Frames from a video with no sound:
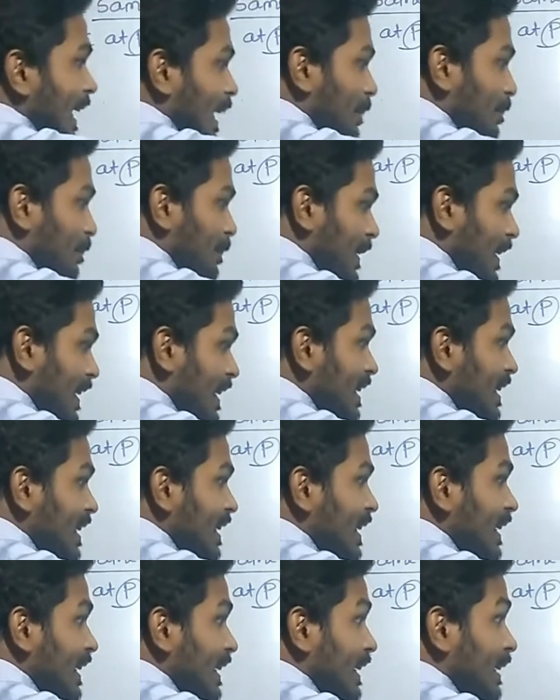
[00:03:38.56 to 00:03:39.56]
AP
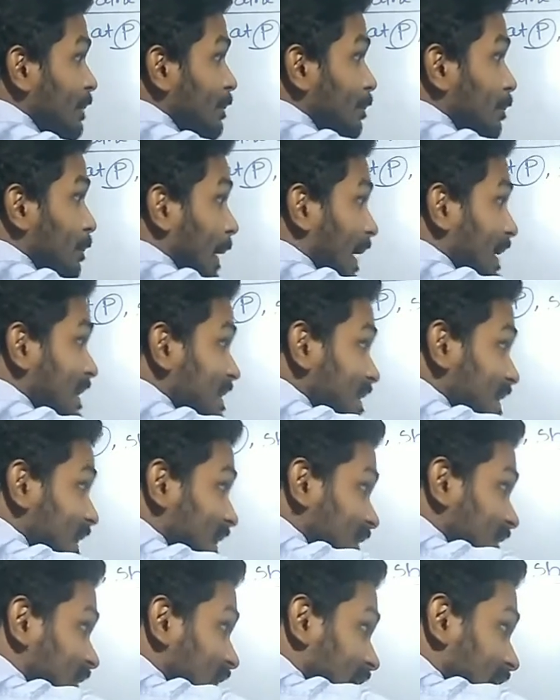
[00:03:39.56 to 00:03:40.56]

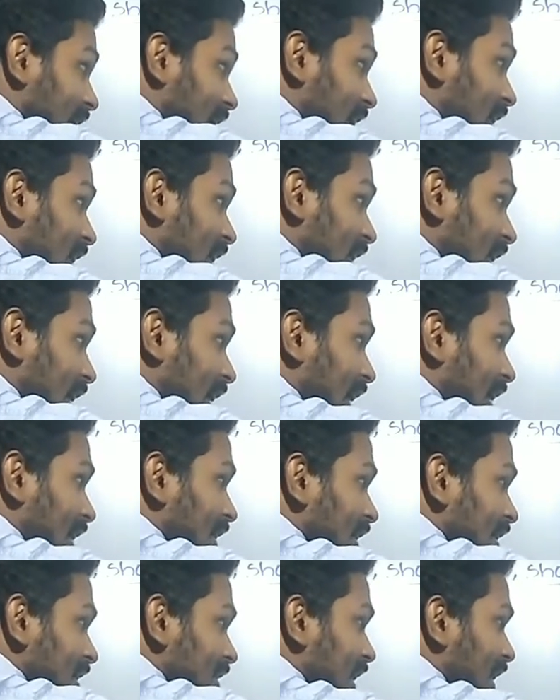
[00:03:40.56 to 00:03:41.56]
bisect the angle
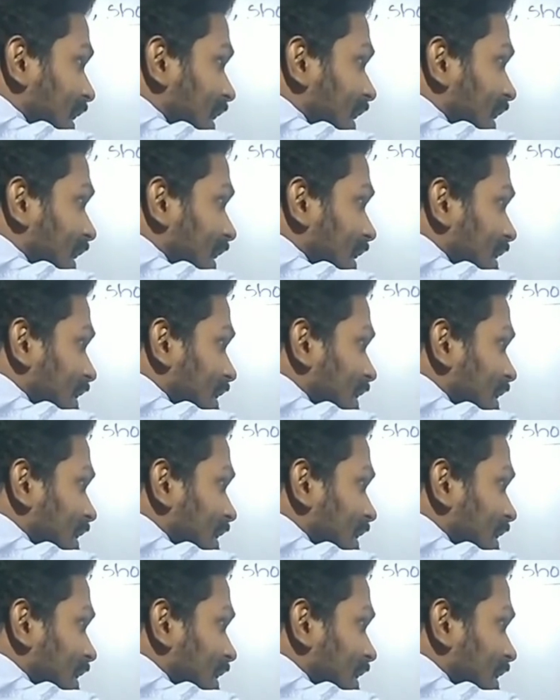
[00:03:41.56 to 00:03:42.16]
A. This angle.